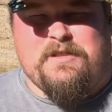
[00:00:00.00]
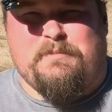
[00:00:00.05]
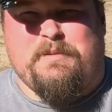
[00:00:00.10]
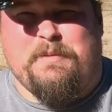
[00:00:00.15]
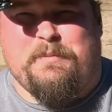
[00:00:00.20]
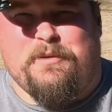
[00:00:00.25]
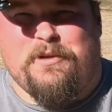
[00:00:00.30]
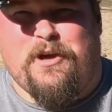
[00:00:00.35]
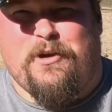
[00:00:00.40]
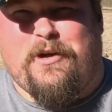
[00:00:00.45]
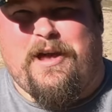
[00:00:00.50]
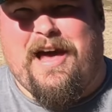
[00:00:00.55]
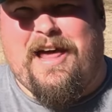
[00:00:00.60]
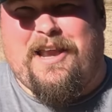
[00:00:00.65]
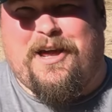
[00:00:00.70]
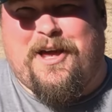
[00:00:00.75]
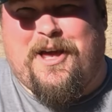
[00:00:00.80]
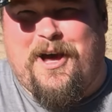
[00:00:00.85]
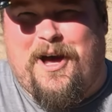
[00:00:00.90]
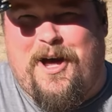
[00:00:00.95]
some people though
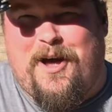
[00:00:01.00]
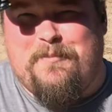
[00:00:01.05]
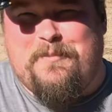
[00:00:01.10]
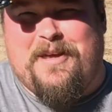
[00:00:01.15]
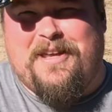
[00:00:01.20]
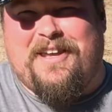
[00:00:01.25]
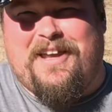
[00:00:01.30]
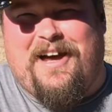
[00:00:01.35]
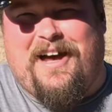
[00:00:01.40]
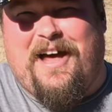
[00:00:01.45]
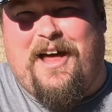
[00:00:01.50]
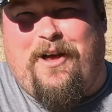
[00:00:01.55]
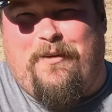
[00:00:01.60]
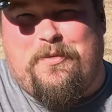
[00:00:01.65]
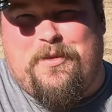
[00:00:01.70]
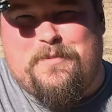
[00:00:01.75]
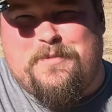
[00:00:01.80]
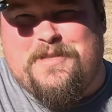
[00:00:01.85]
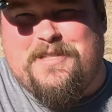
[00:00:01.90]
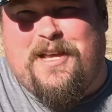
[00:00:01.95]
kind of come and
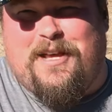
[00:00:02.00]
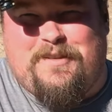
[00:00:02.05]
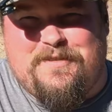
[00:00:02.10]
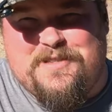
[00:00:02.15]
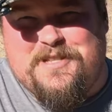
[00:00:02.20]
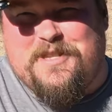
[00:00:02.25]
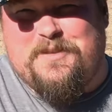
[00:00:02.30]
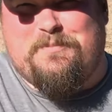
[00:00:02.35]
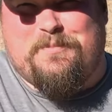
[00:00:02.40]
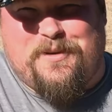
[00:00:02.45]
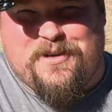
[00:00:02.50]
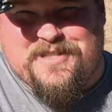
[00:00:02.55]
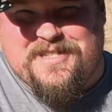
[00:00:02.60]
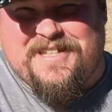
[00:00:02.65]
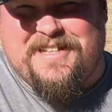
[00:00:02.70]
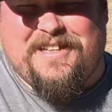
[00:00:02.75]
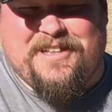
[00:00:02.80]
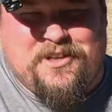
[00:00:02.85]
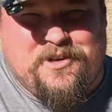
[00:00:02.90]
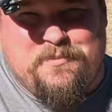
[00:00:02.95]
help themselves to the
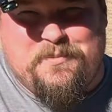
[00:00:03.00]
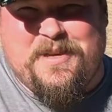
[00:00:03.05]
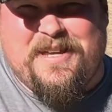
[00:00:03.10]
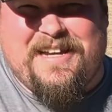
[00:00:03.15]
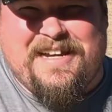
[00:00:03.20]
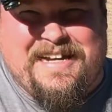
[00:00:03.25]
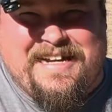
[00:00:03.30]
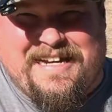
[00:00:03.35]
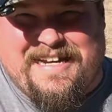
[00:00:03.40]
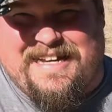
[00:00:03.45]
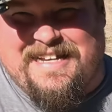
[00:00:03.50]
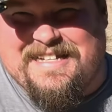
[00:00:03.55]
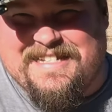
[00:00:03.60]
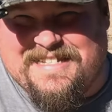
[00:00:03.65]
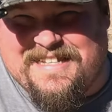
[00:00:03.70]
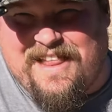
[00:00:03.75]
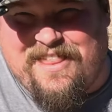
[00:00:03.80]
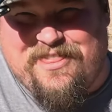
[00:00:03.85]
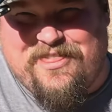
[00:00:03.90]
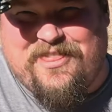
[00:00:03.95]
brisket a little bit. It
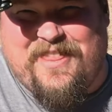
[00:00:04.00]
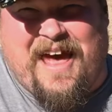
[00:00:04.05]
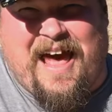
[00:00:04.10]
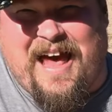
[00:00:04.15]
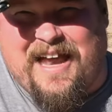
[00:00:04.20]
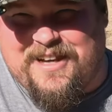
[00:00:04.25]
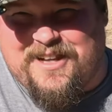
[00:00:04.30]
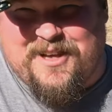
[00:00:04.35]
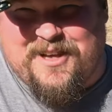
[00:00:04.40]
is that